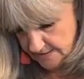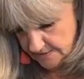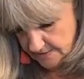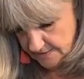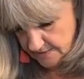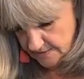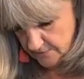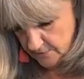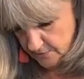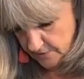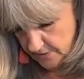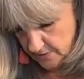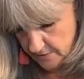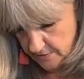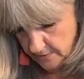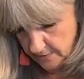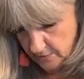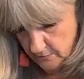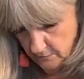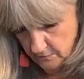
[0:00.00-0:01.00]
The
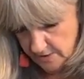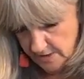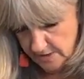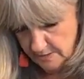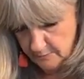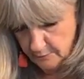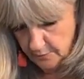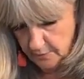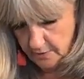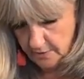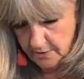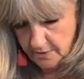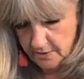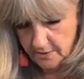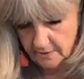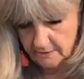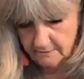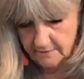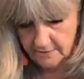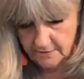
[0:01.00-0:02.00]
stickiness is only on the
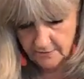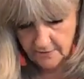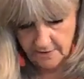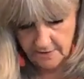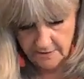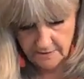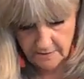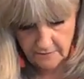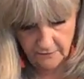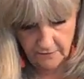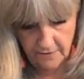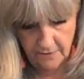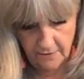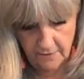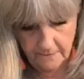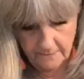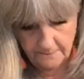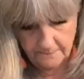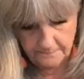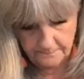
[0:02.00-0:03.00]
green part of the
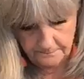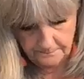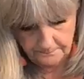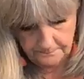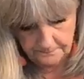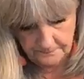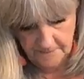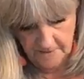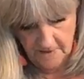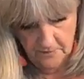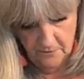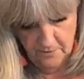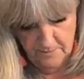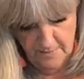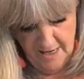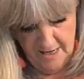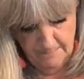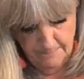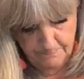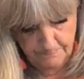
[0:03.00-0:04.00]
transfer.
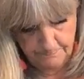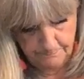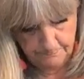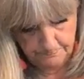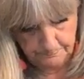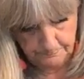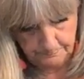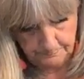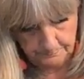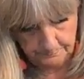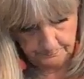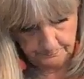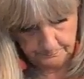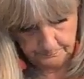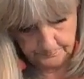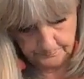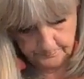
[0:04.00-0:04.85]
You know what I mean?